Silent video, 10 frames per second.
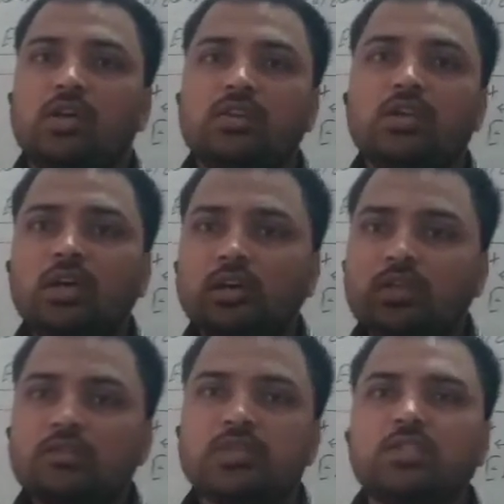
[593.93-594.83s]
in
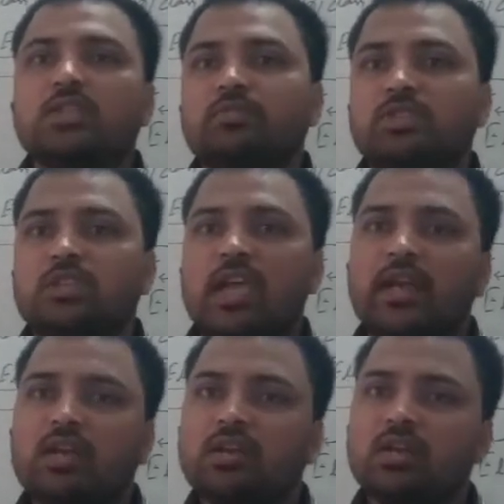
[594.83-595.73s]
the systems,
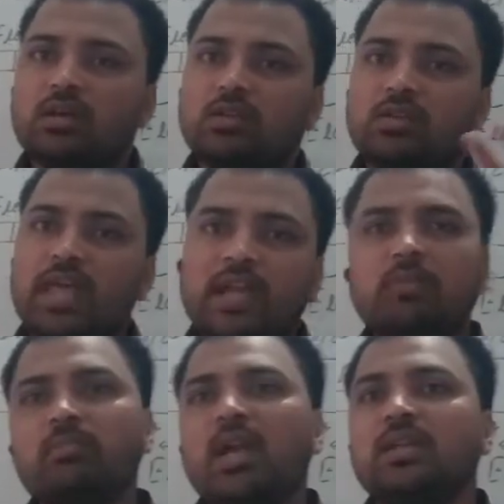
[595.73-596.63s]
and that
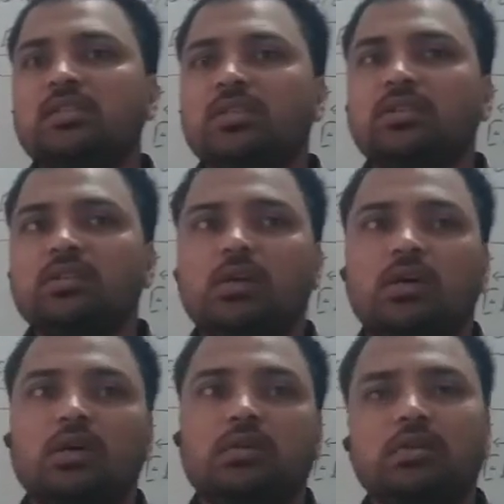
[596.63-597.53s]
imbalancing
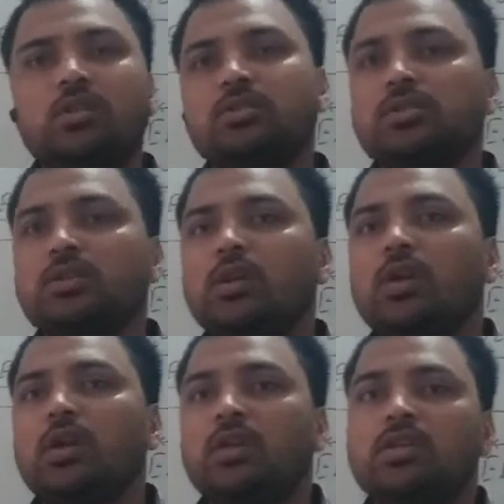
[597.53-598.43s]
is
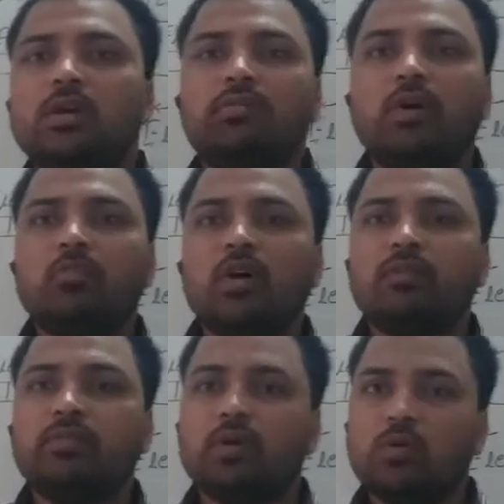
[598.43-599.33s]
in the form
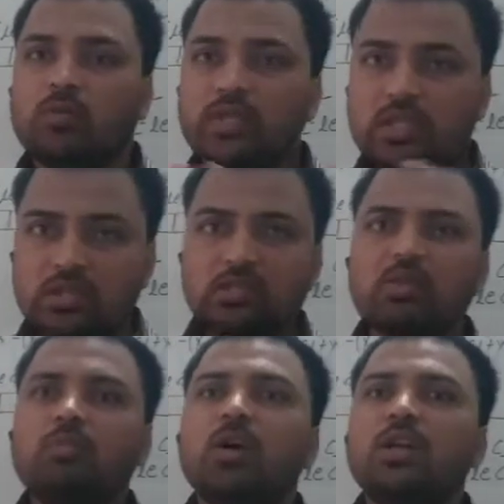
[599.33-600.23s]
of within
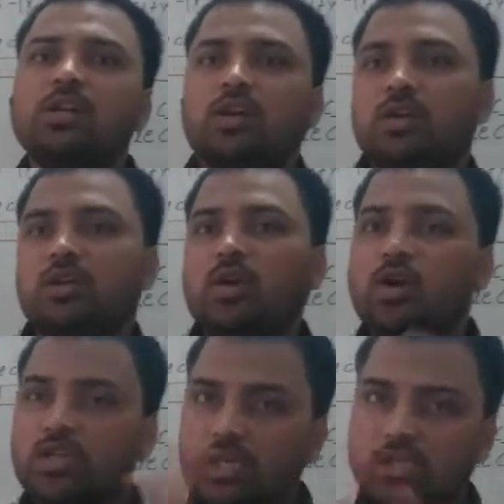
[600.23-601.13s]
the body or
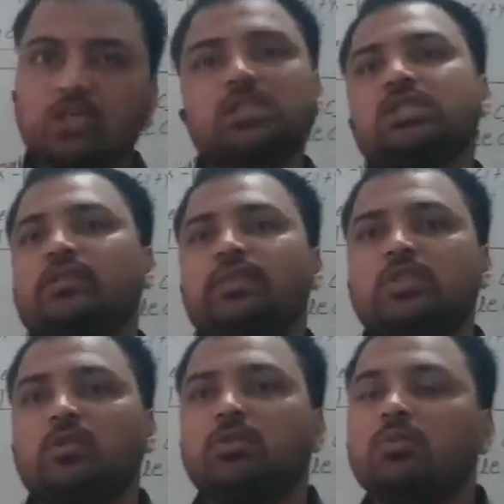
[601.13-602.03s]
on the surface
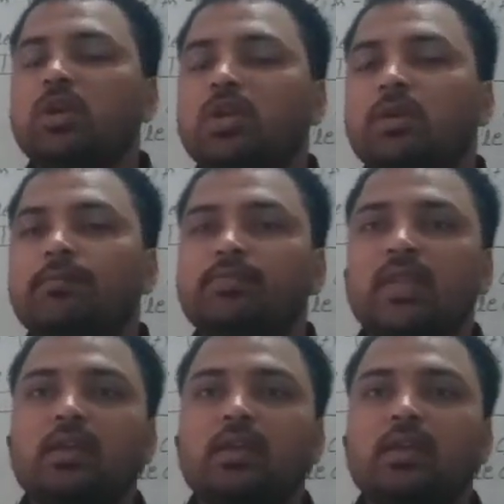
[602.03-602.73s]
of the body.